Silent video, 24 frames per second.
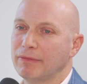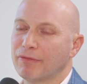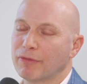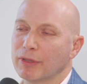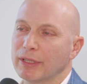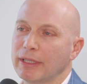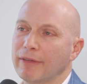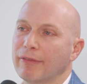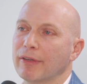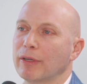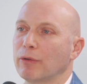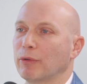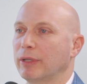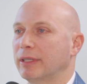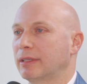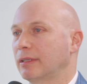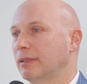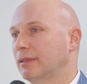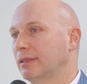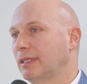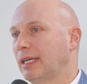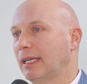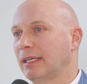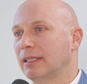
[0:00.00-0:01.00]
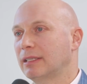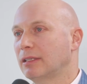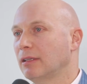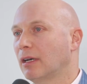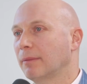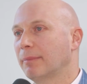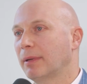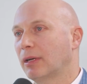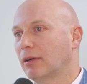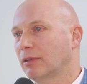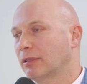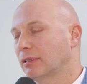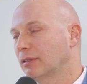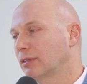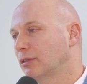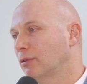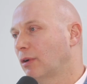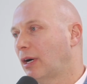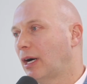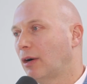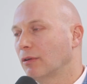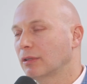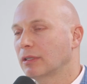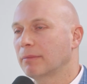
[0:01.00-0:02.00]
for different reasons. That is not because there's
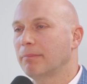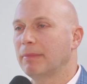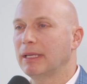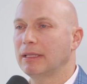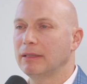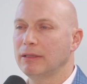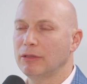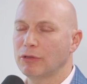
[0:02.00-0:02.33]
no housing.